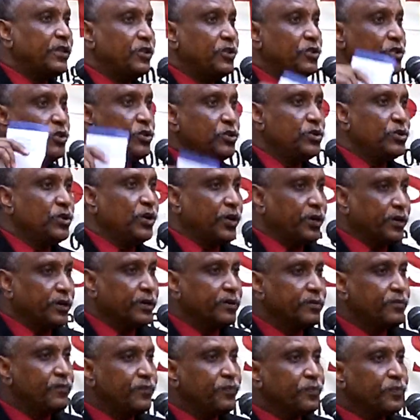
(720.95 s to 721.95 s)
in New York,
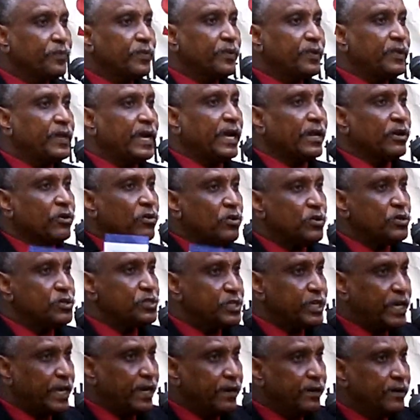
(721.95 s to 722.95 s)
they are
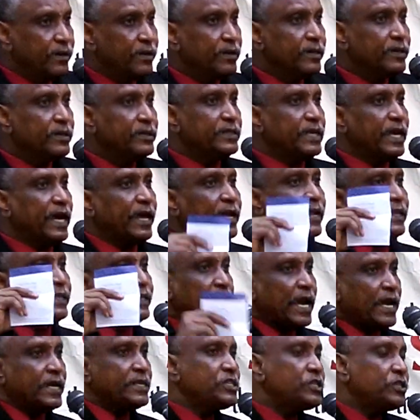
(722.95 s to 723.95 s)
concerned, they are
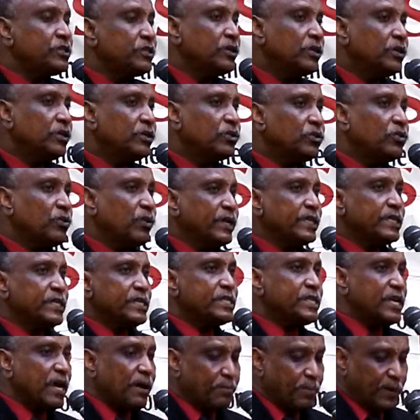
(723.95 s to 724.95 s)
attached to what
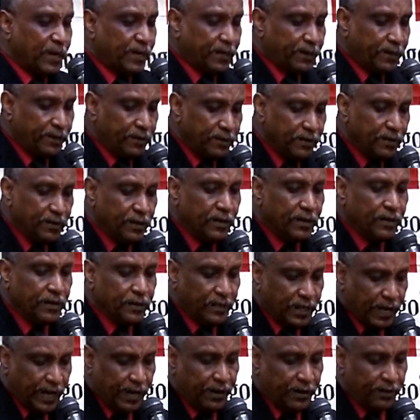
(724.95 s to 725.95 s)
is happening
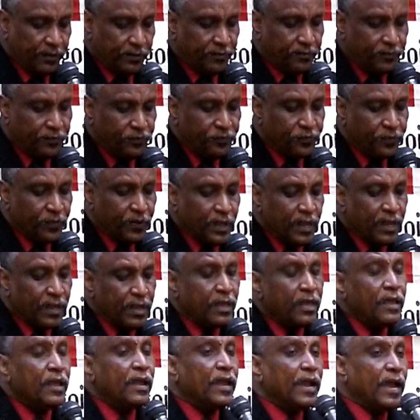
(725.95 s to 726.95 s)
there.
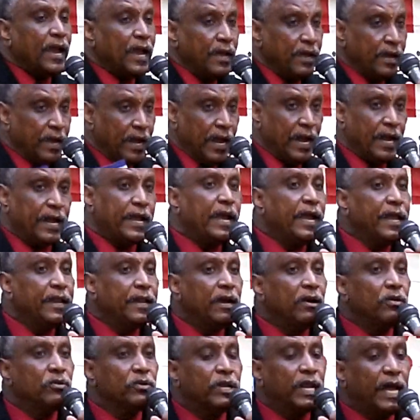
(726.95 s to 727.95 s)
Again,
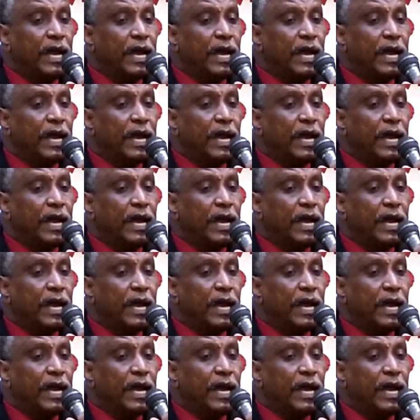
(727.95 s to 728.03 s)
I